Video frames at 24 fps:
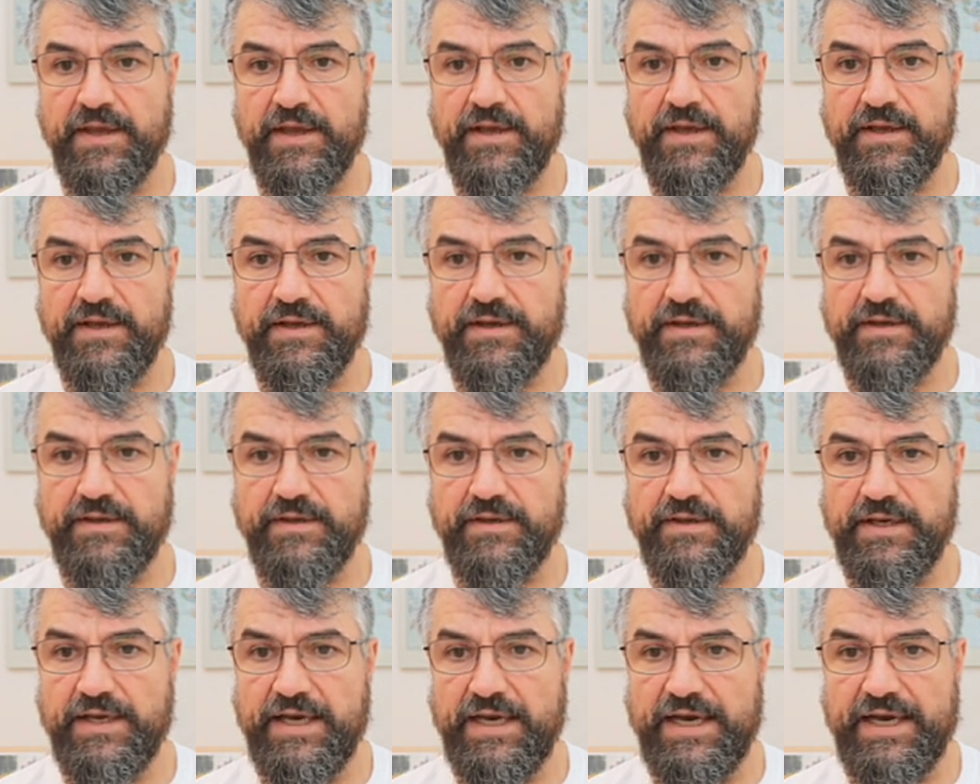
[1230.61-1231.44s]

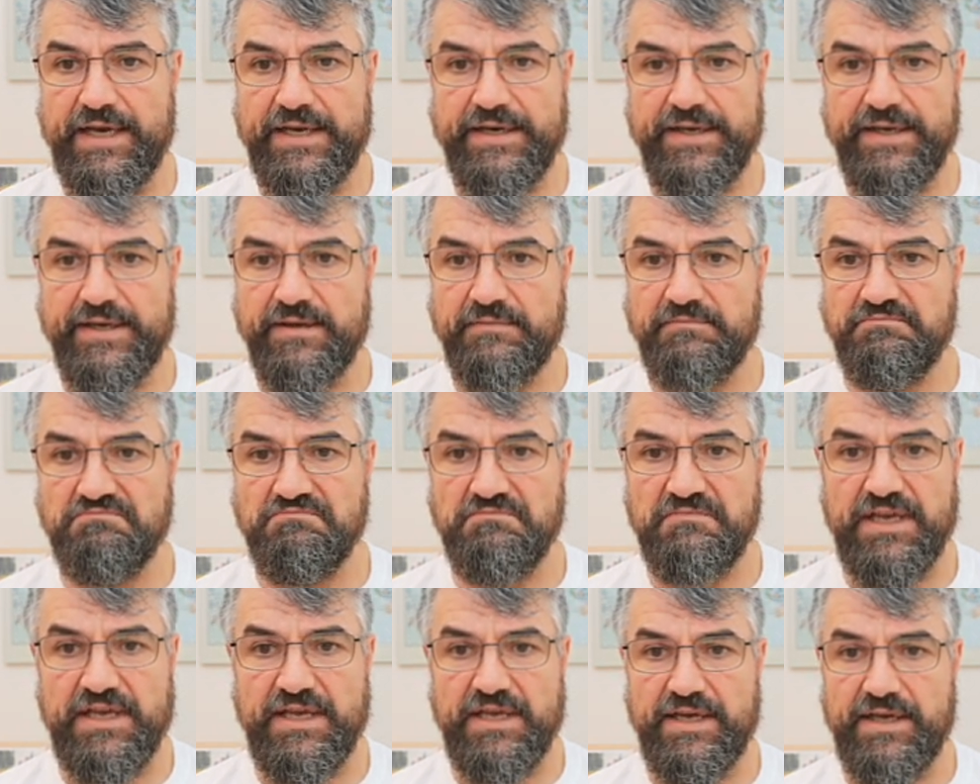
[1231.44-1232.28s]
any
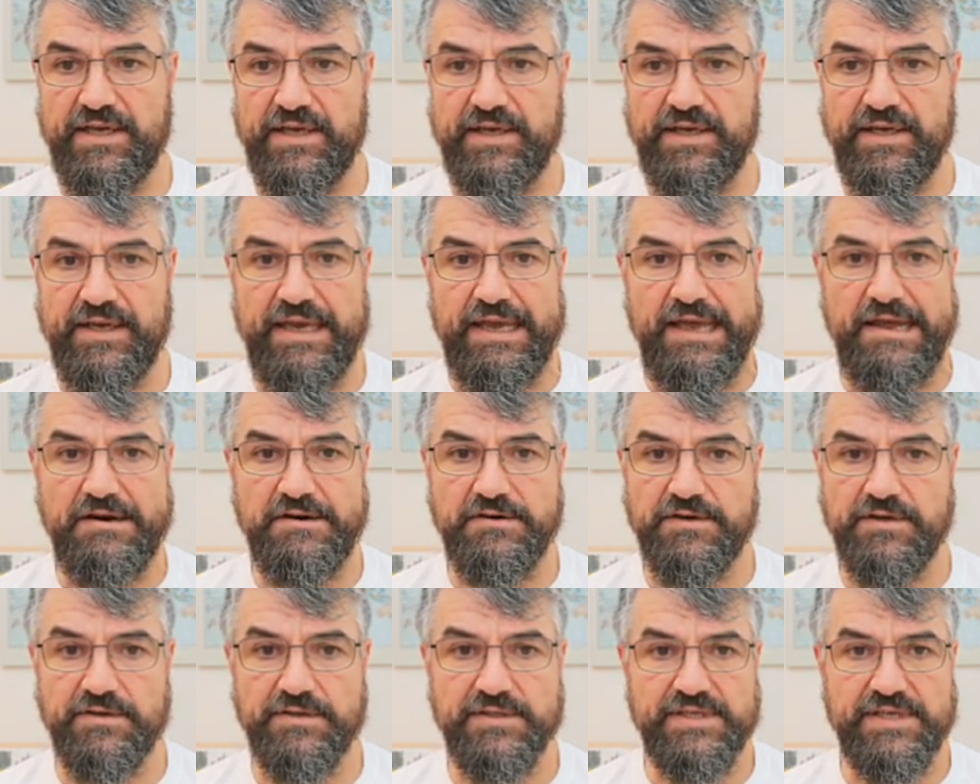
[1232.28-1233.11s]

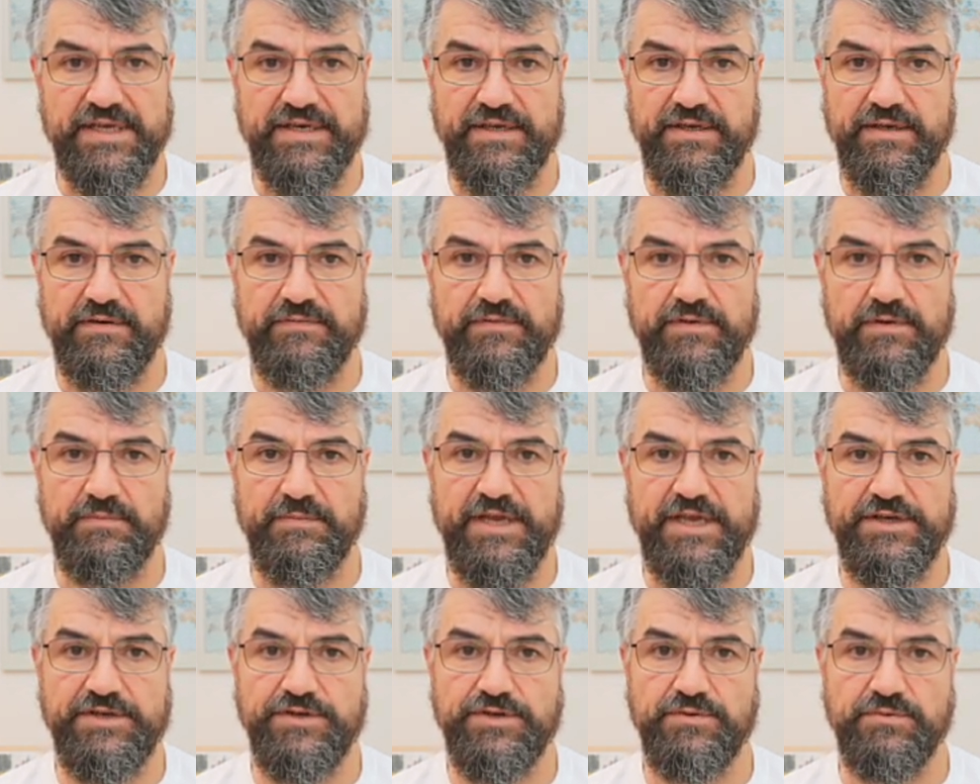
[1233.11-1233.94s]
errors, any
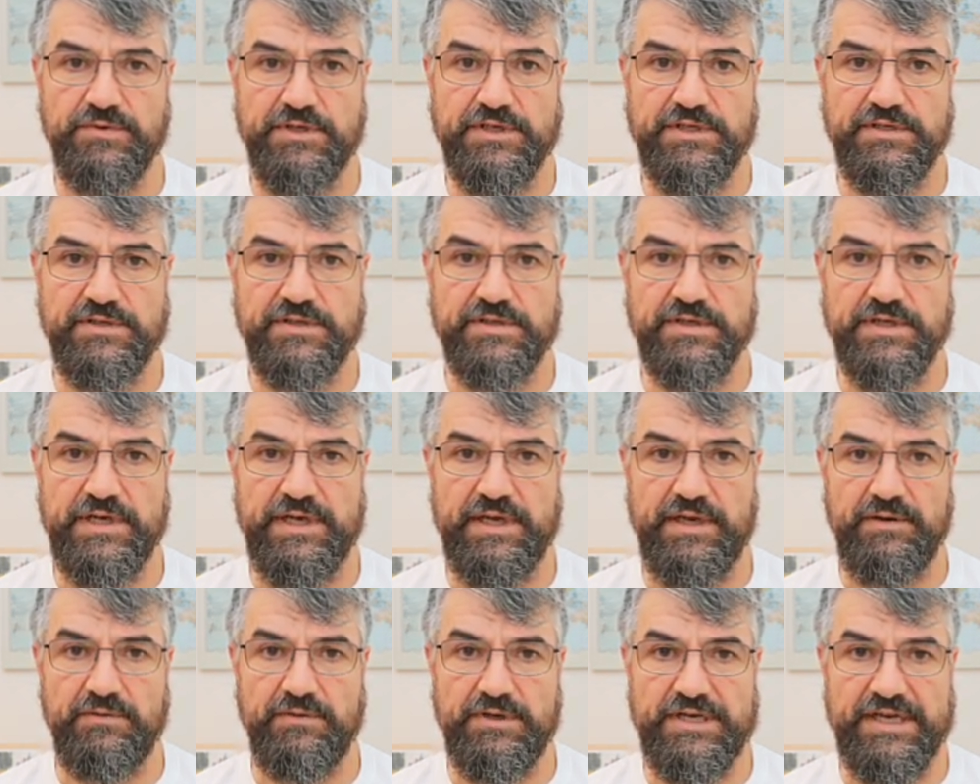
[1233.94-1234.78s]
information
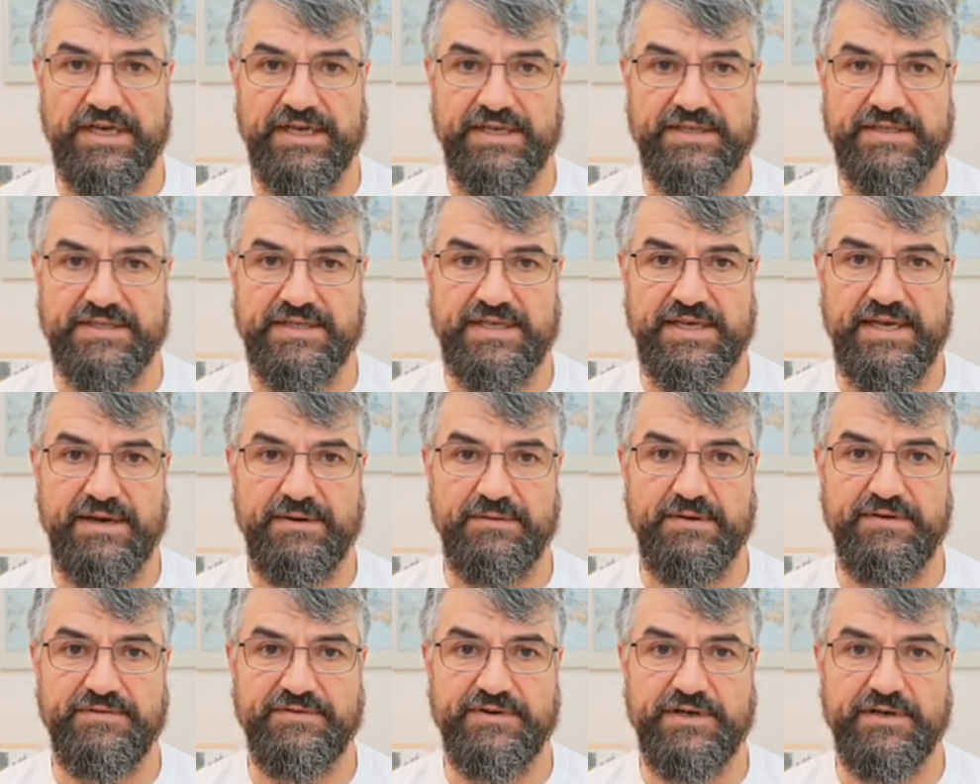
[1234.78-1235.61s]
what I can see.
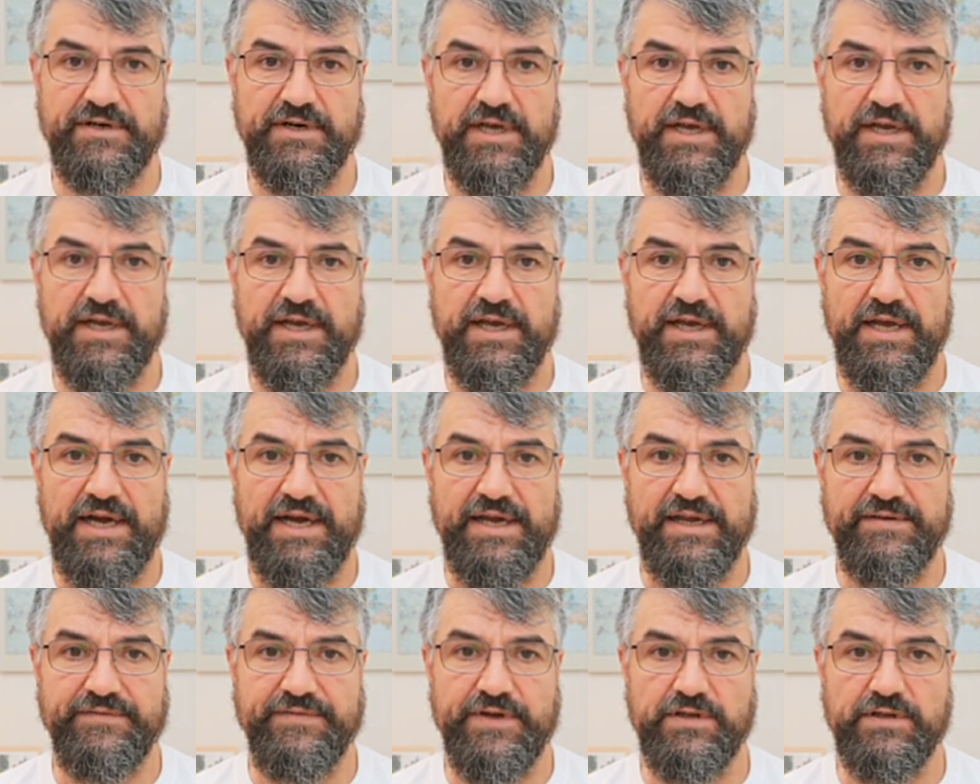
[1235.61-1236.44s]
However, I
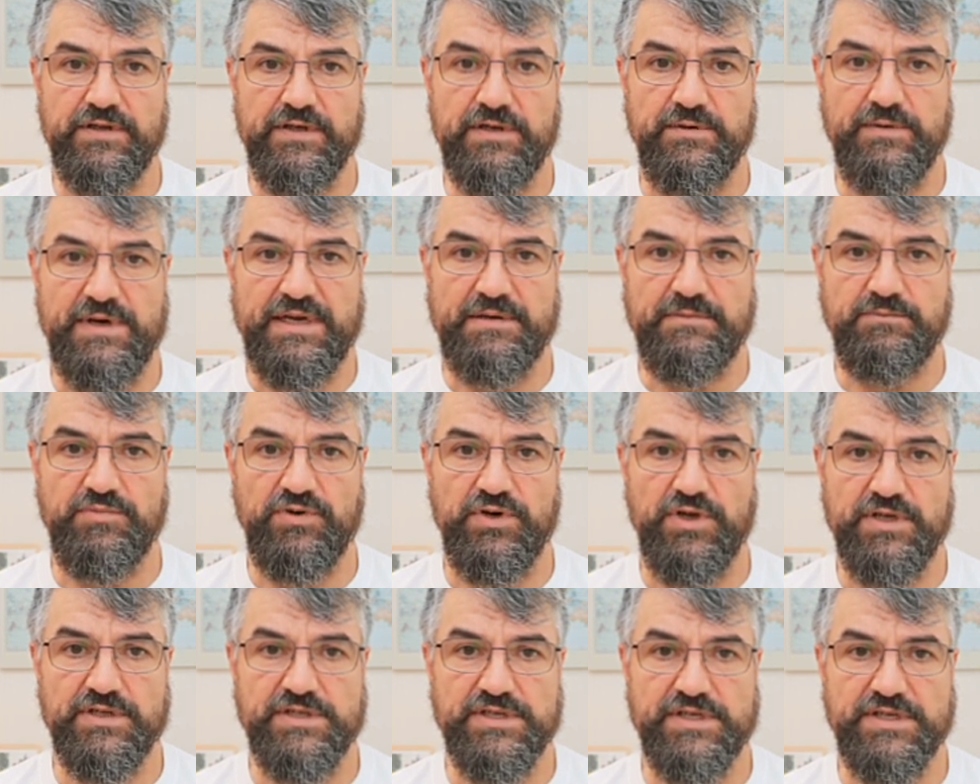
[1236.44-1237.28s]
have only one
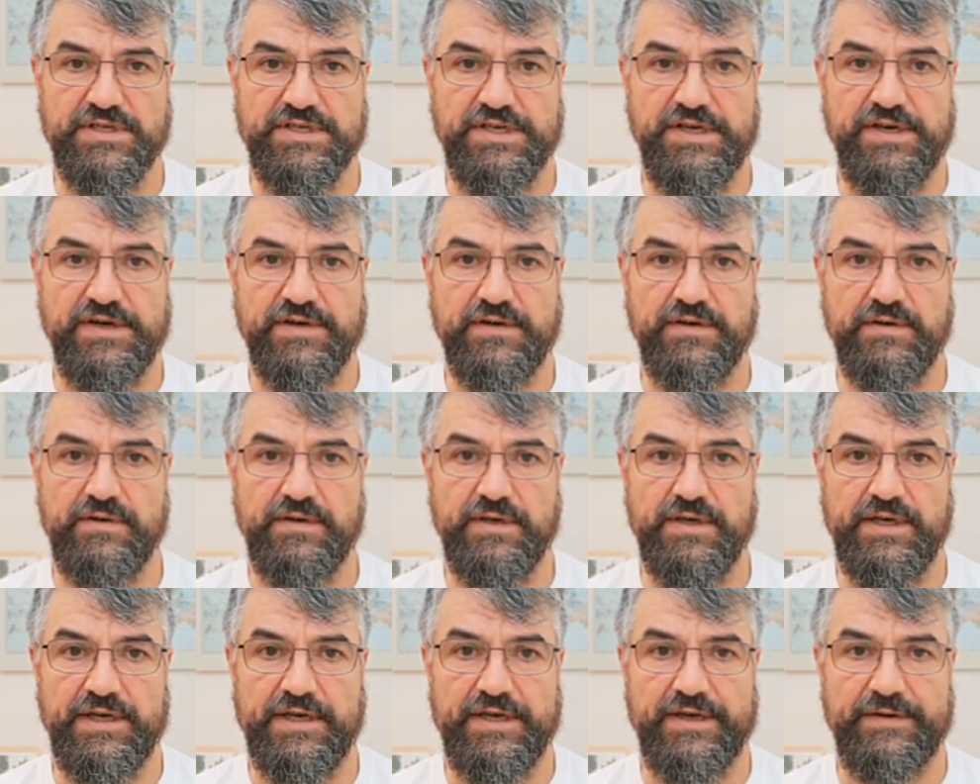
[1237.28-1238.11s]
project here,
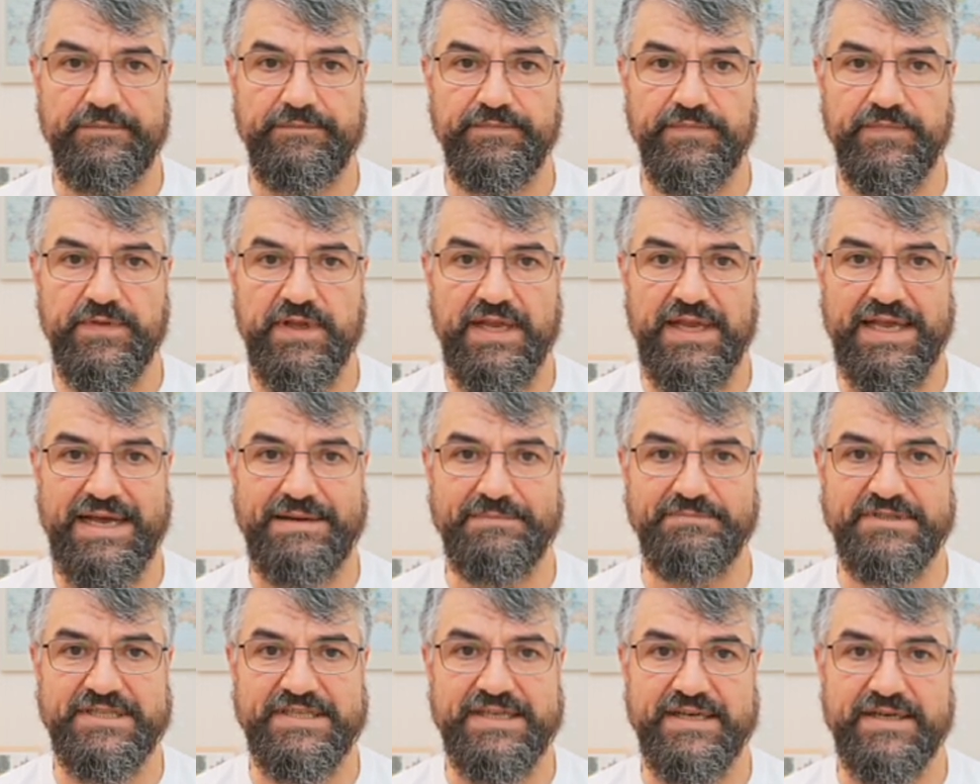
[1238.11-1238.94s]

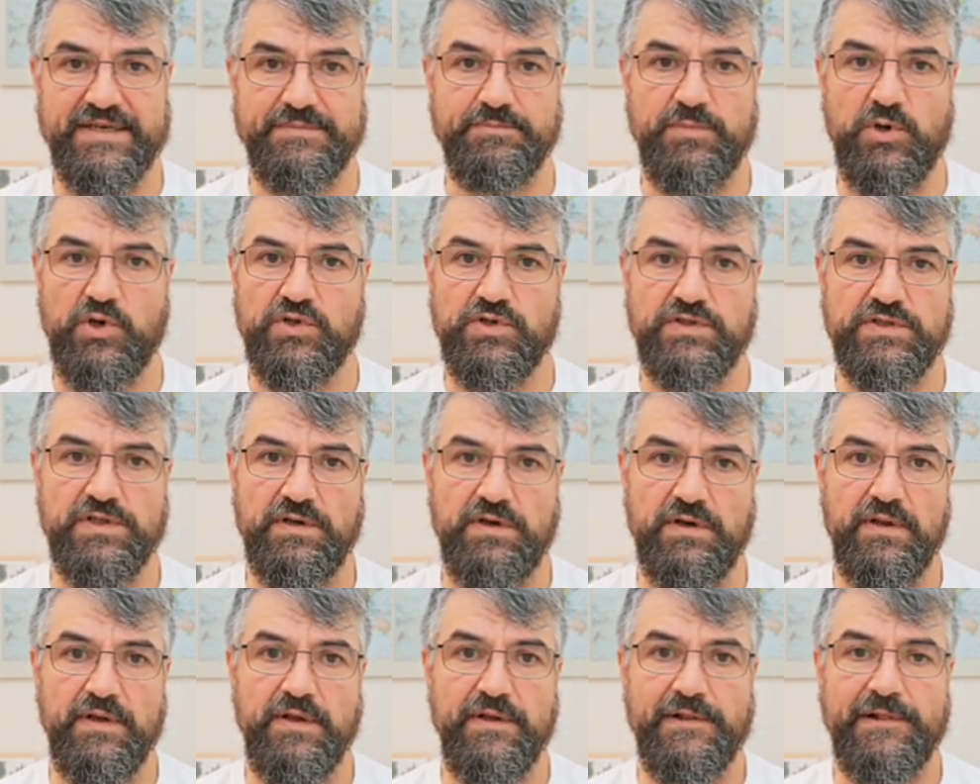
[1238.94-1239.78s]
CapTech
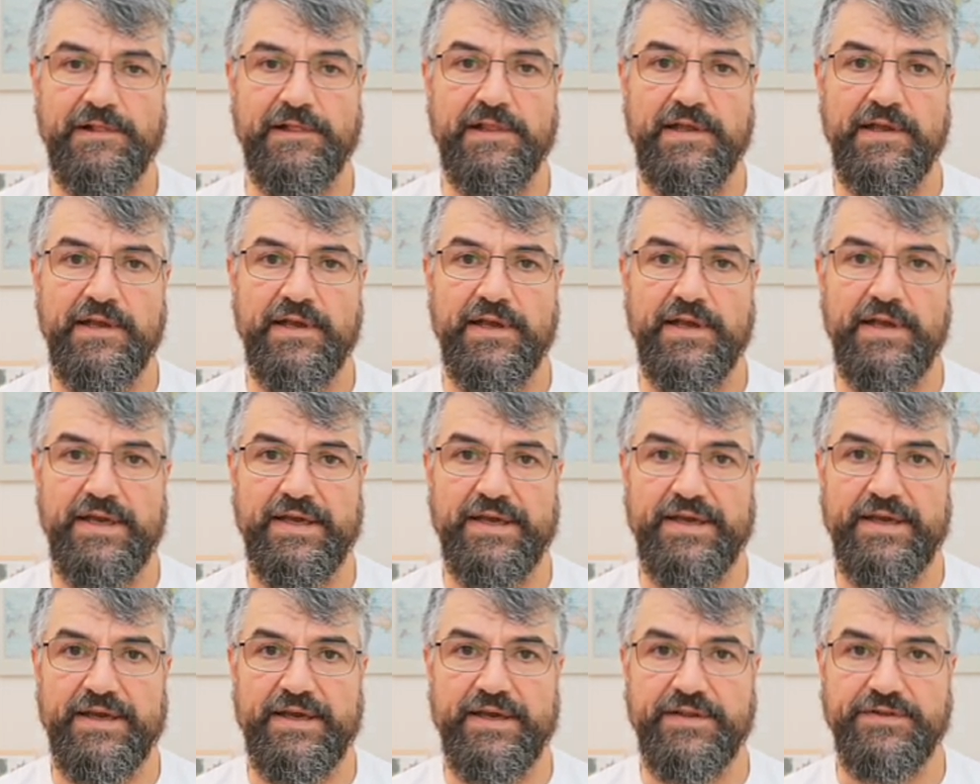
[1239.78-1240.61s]
portal.
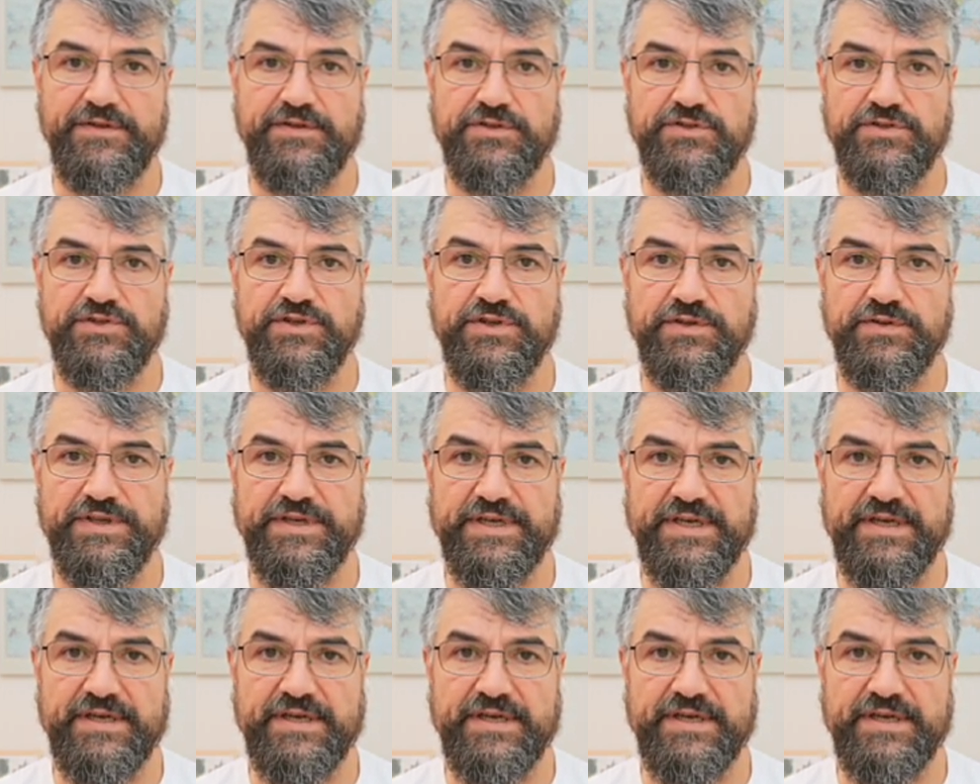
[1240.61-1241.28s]
There's nothing.